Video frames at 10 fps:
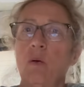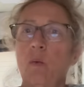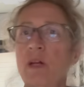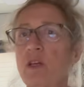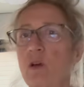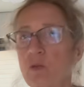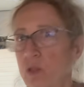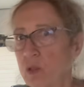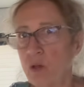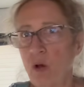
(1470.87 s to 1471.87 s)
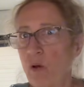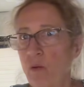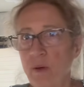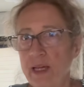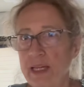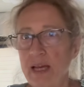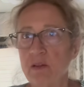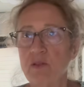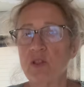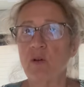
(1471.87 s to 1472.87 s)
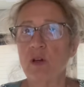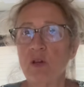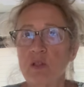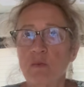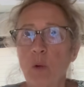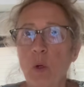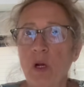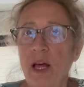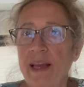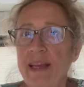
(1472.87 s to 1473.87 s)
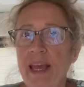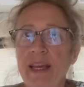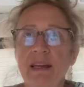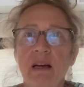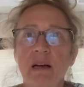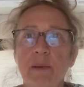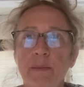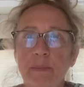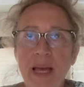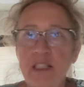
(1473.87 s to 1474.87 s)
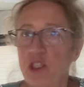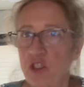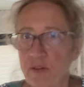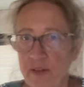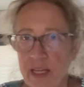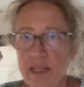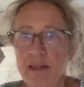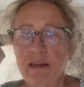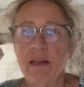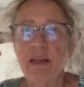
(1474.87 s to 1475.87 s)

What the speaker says: windows all the way down, so it looks more like a passenger van.